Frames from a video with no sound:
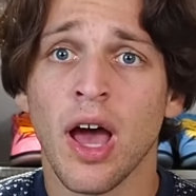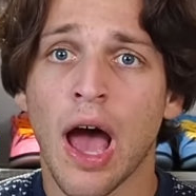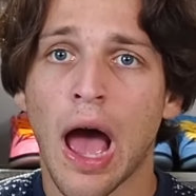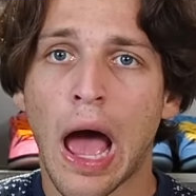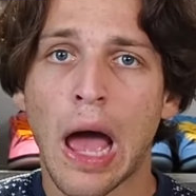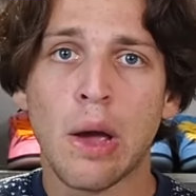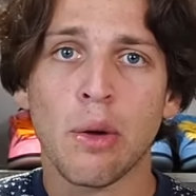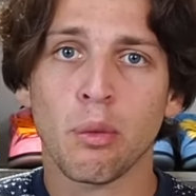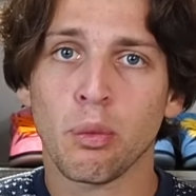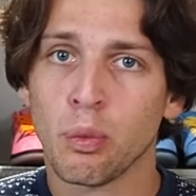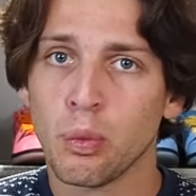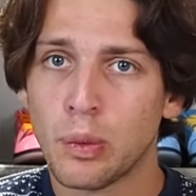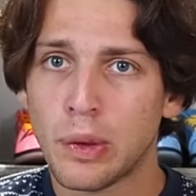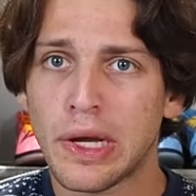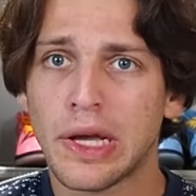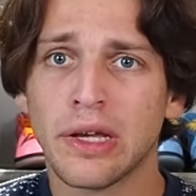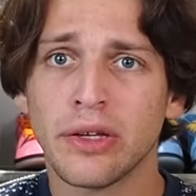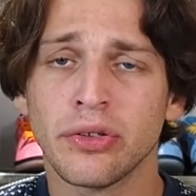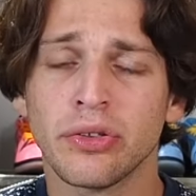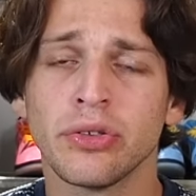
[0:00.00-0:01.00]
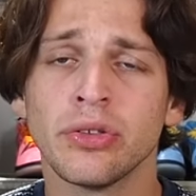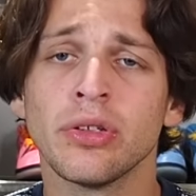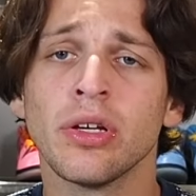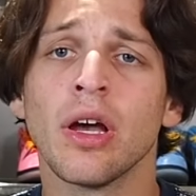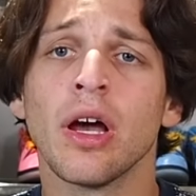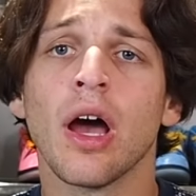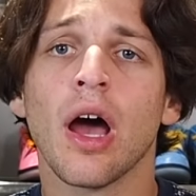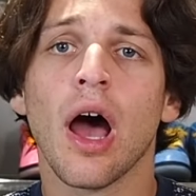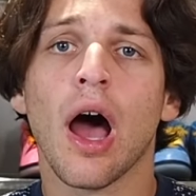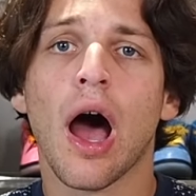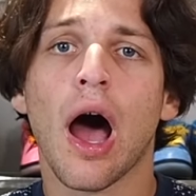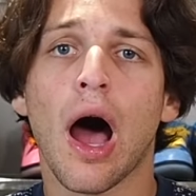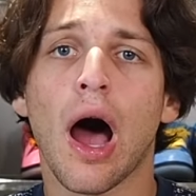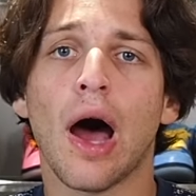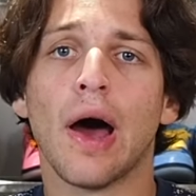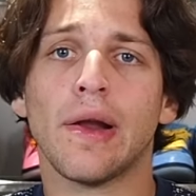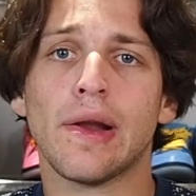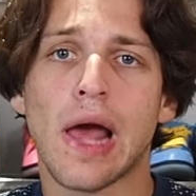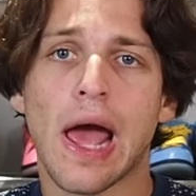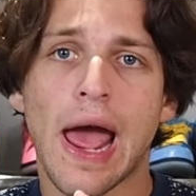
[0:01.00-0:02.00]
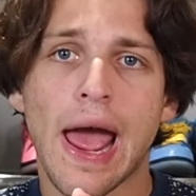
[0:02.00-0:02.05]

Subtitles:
I wish on